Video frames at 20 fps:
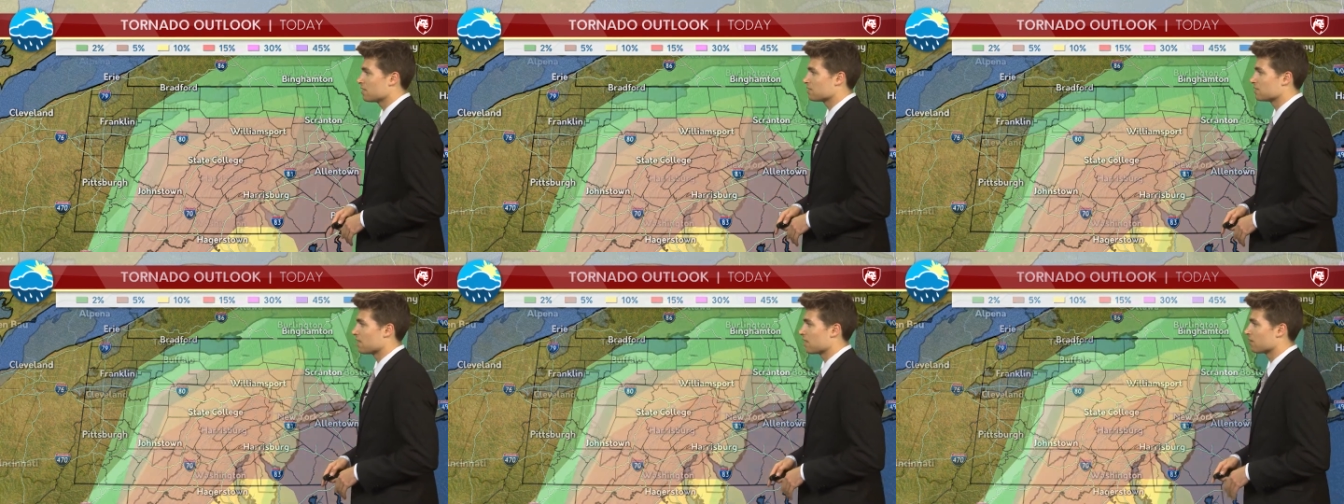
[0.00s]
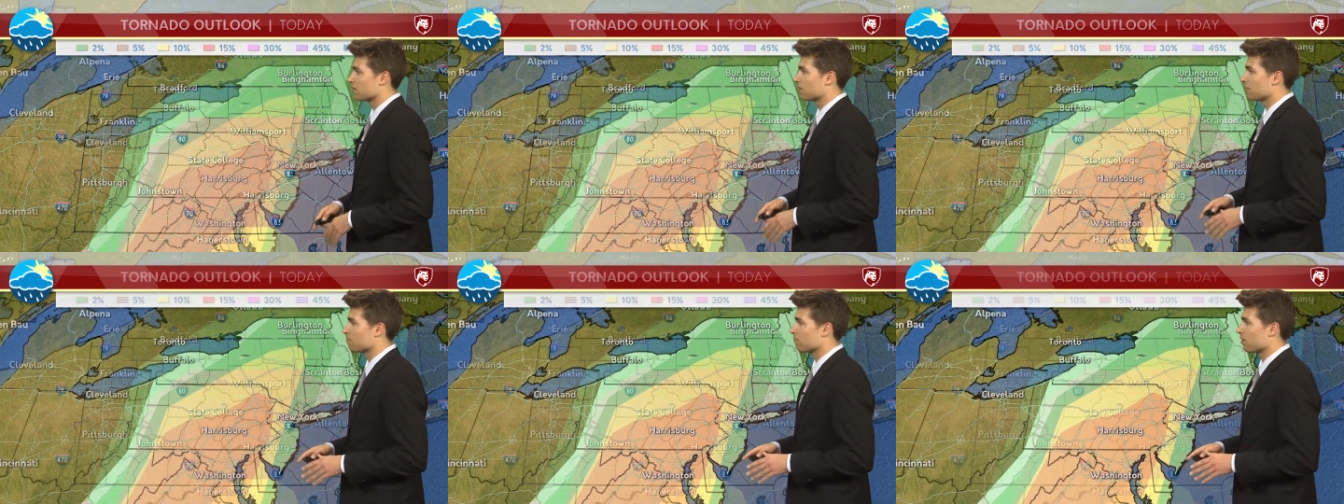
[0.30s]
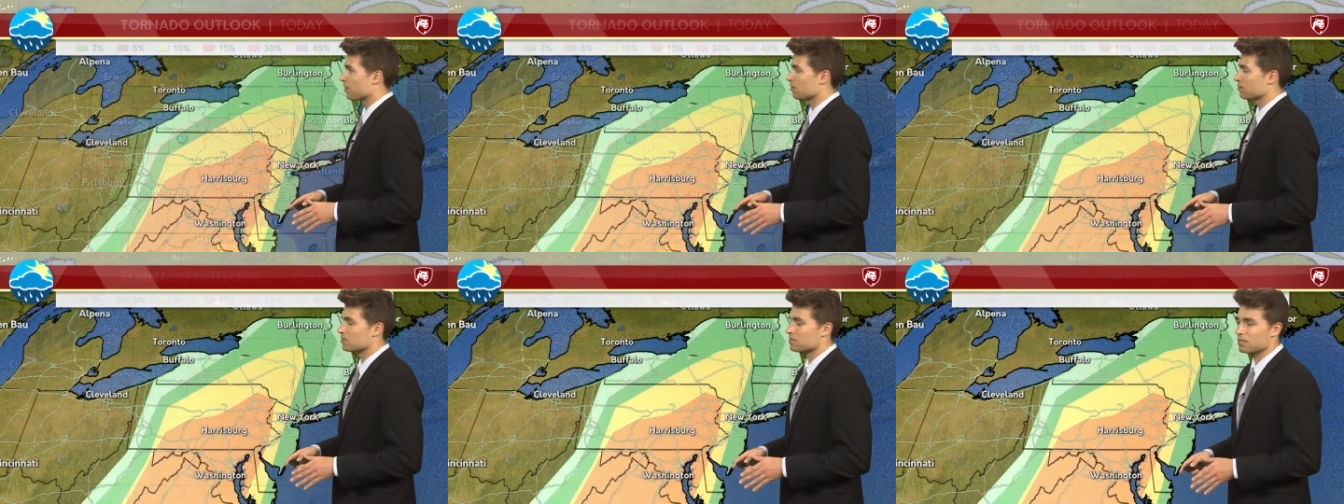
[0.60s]
down in
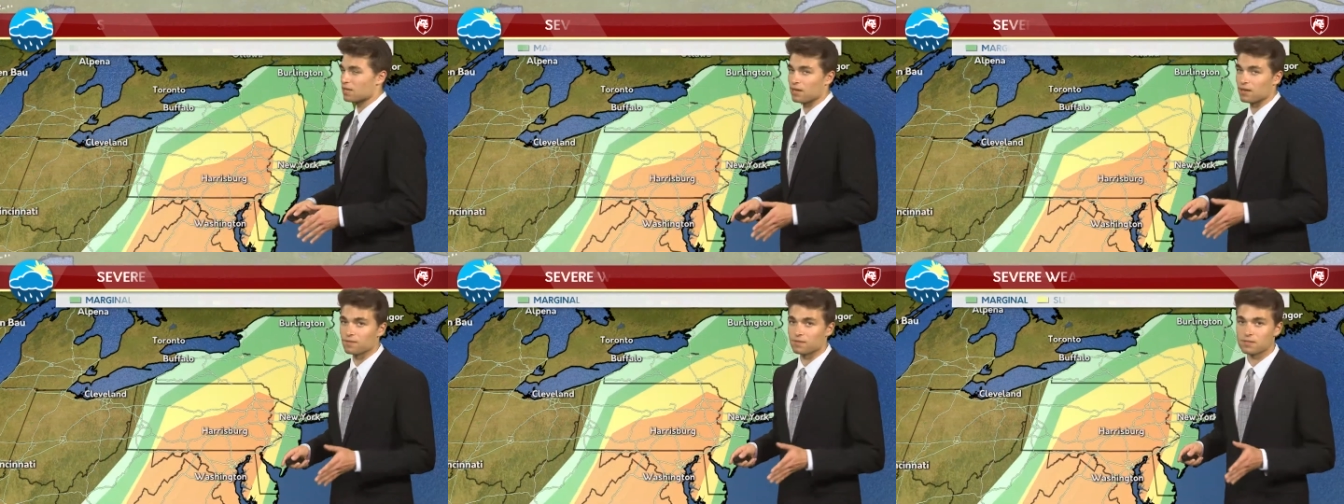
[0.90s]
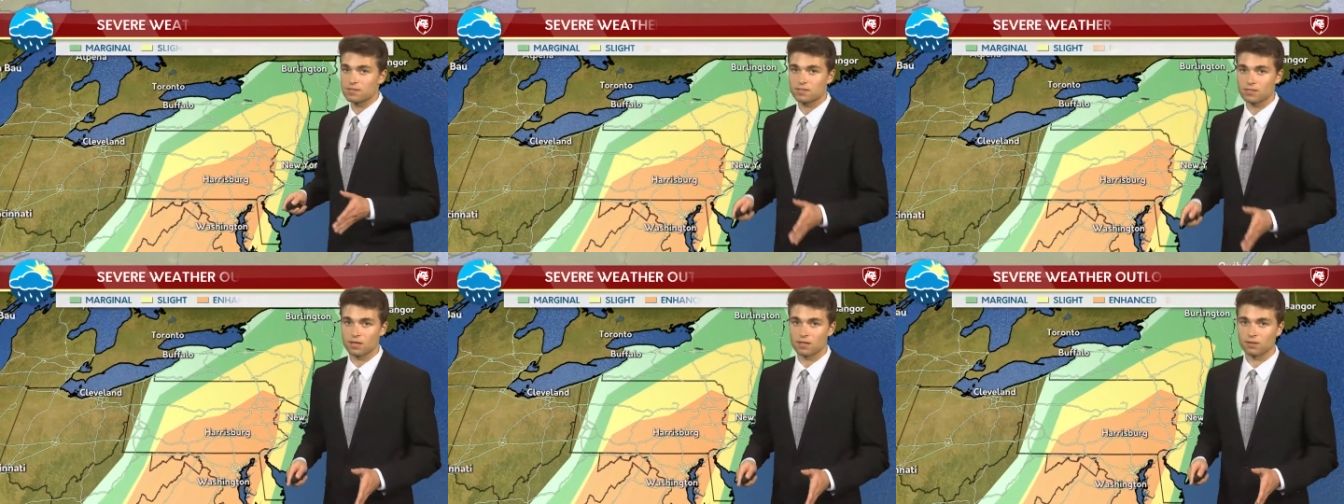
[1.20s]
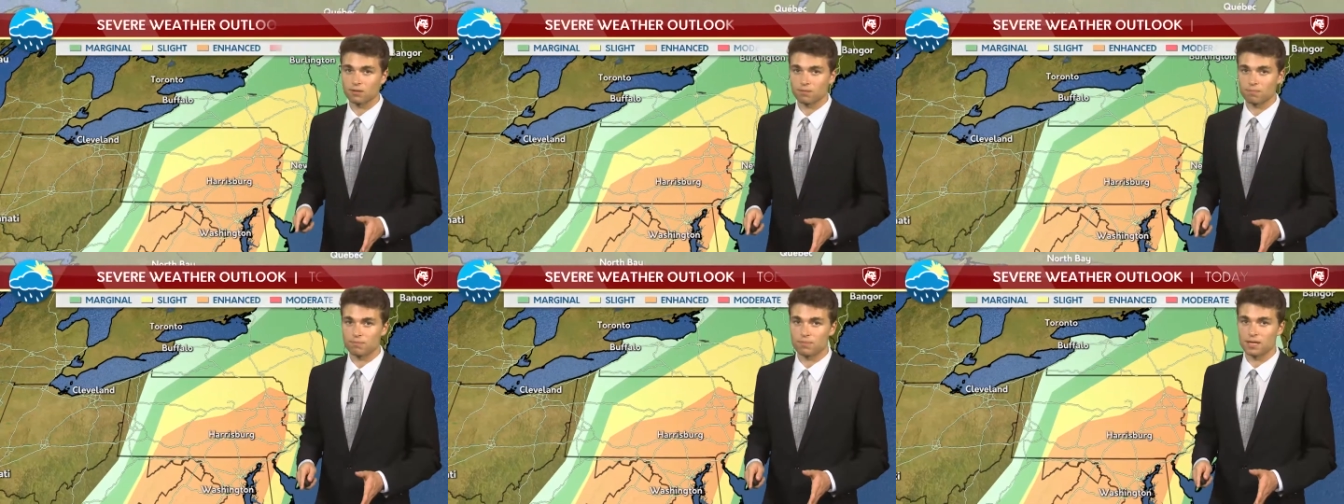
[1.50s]
parts of
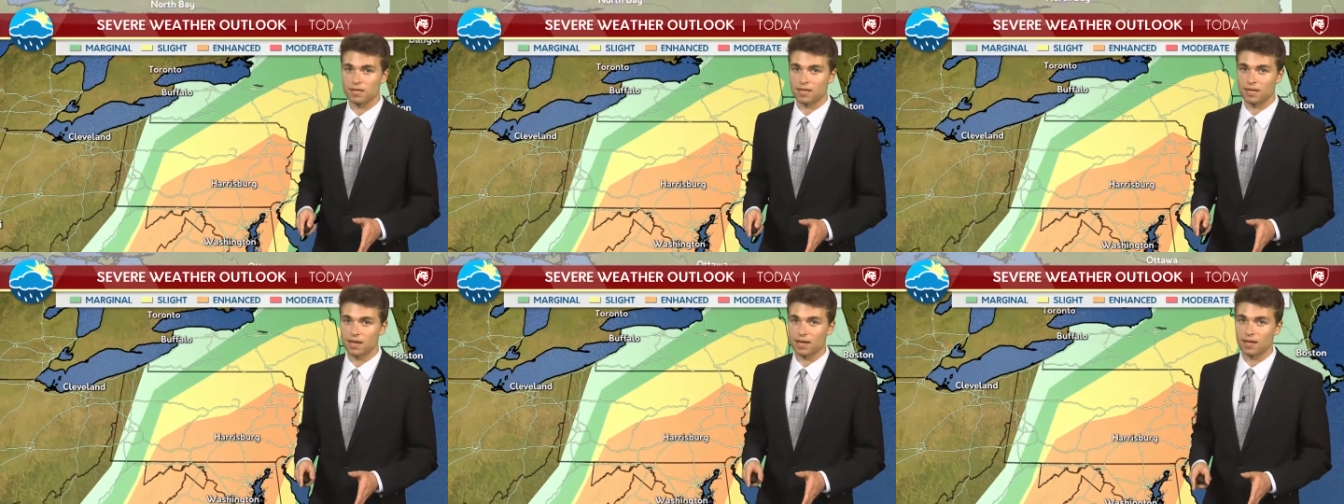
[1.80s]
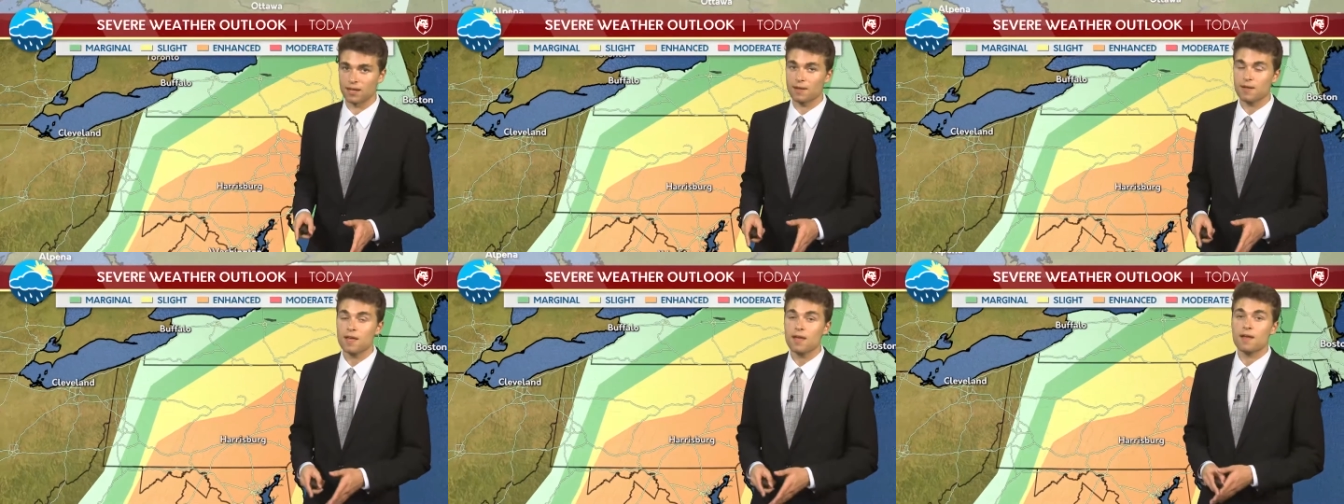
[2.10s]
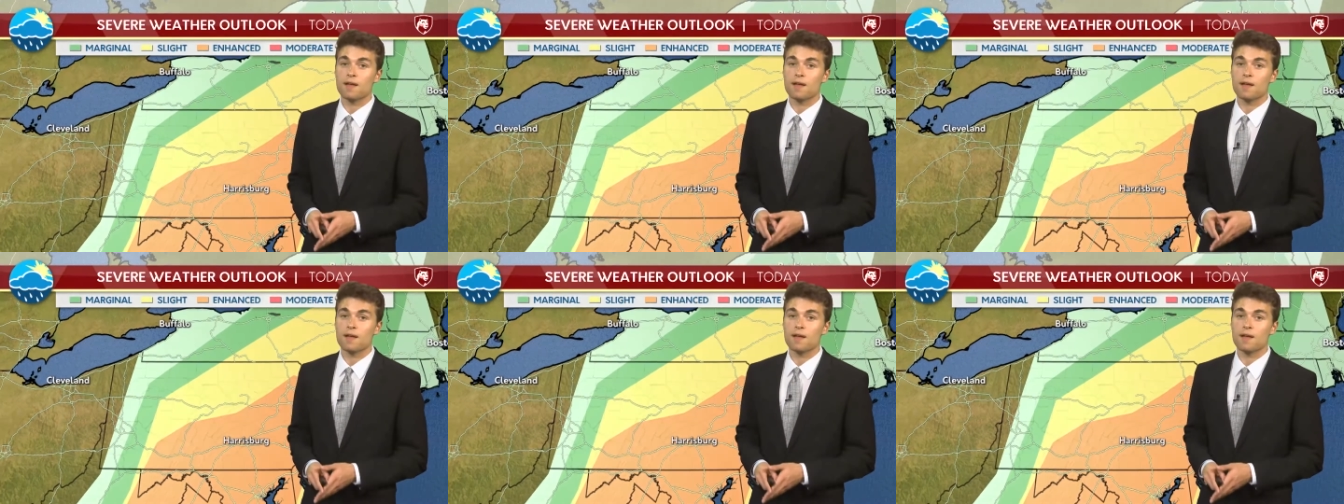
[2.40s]
southern PA.